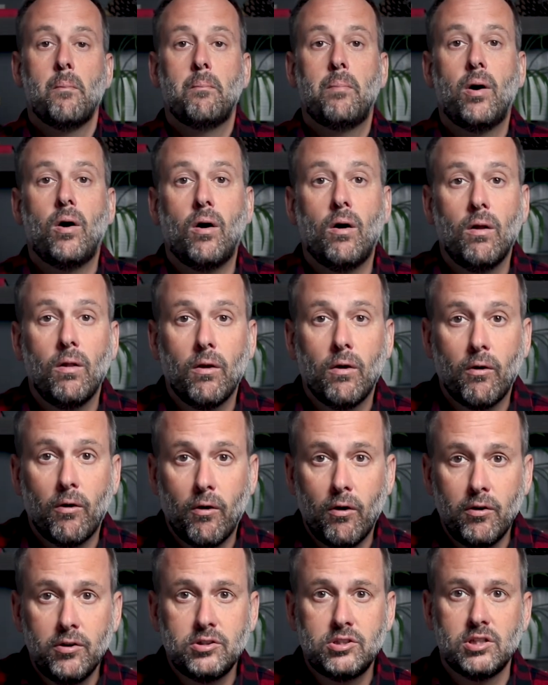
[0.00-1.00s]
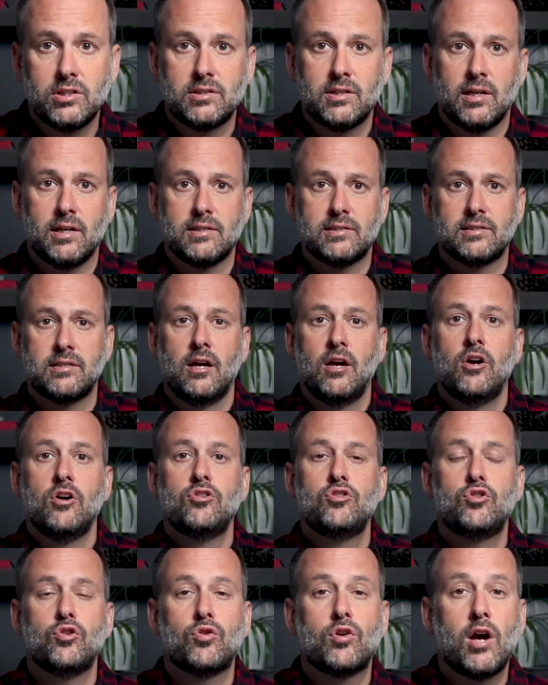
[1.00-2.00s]
Paul urges us
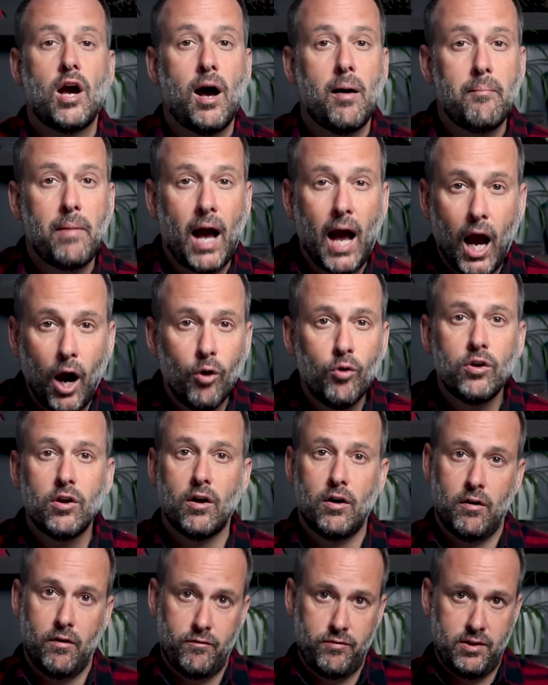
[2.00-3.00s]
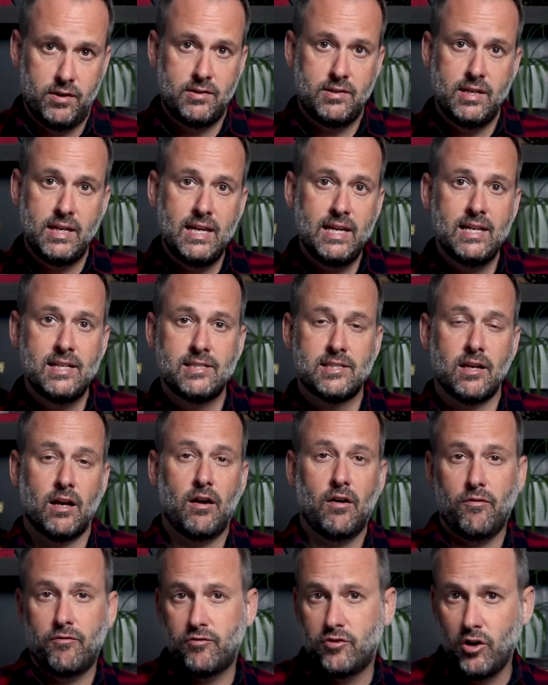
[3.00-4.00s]
to come out of the deeds
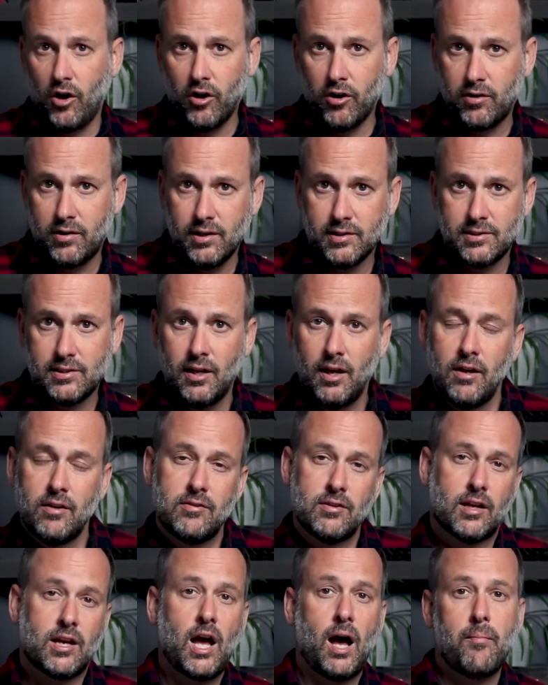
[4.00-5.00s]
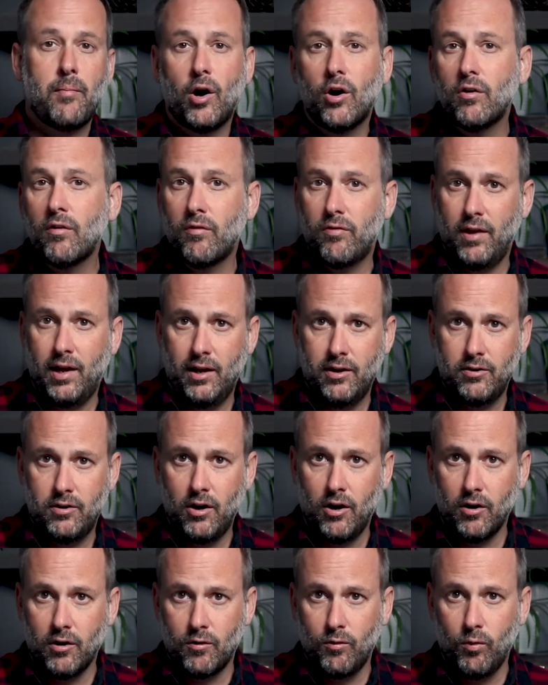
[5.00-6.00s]
of darkness, to come out of that
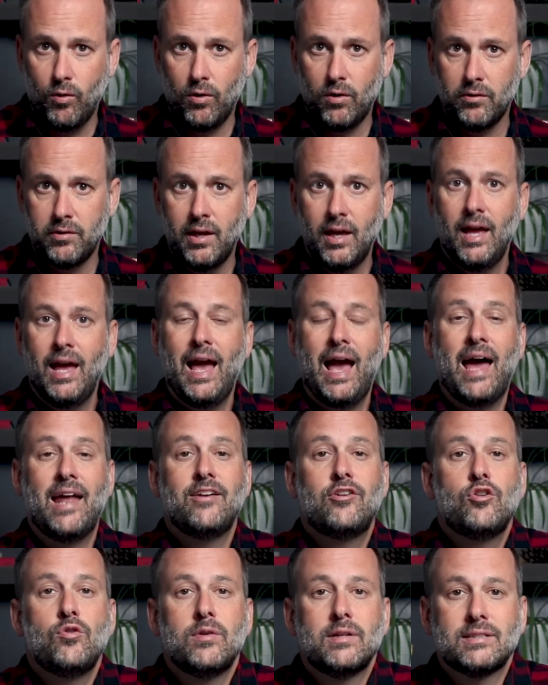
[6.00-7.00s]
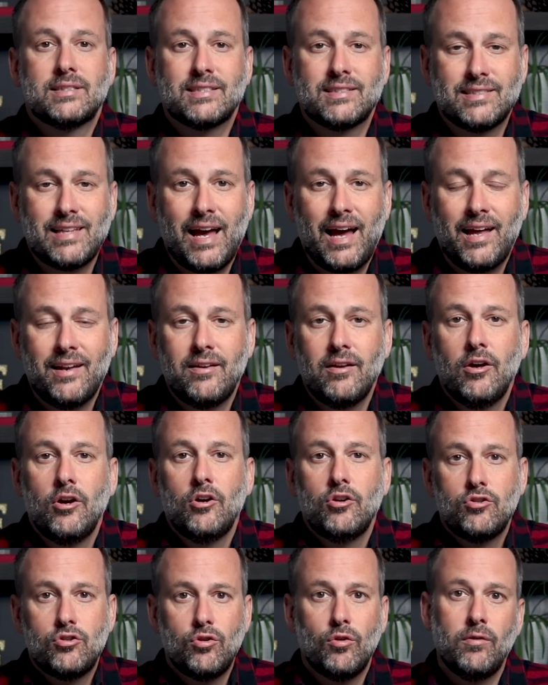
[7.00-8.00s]
dark world, and to instead
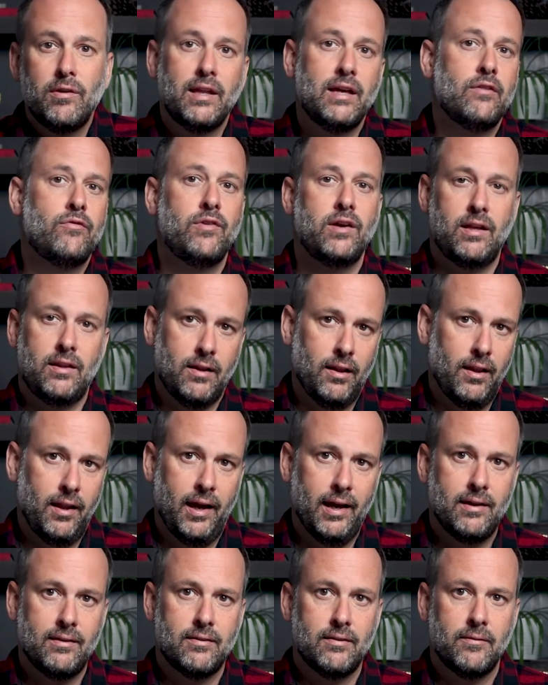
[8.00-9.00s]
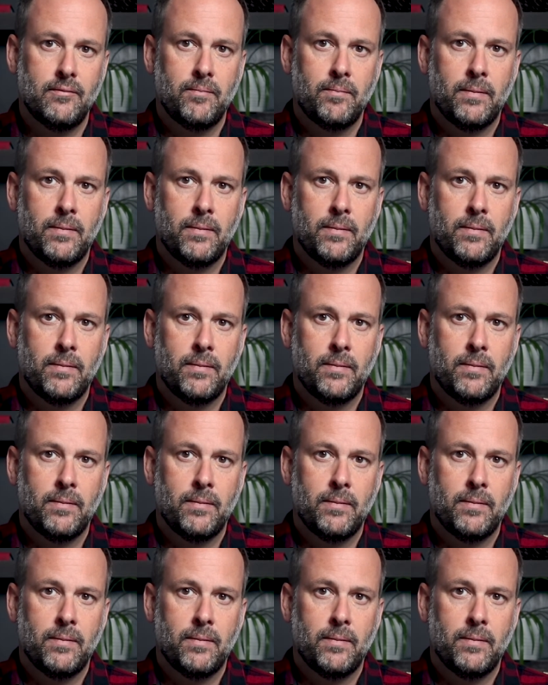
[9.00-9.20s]
to live in the light.